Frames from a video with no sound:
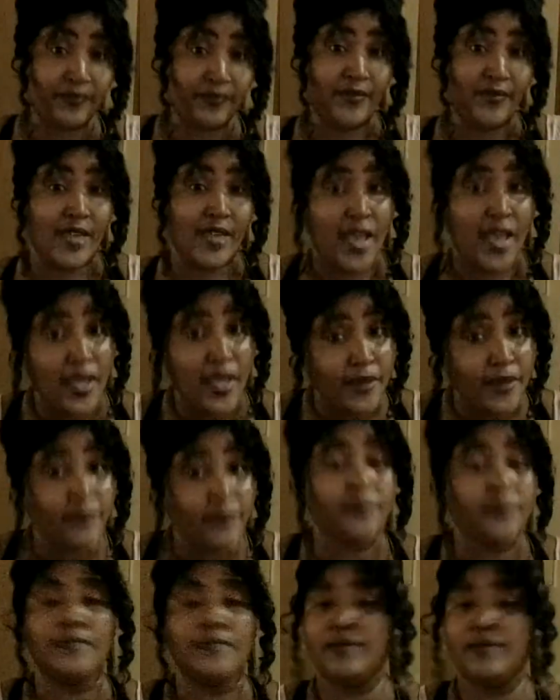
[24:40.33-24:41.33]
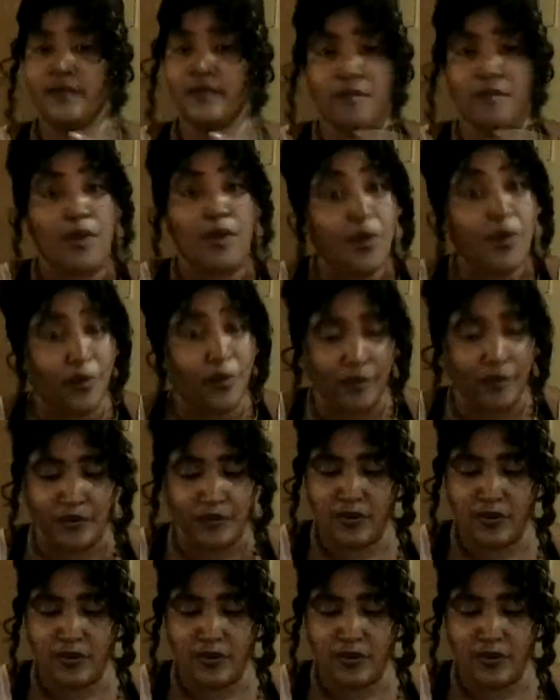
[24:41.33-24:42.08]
Okay? Boom.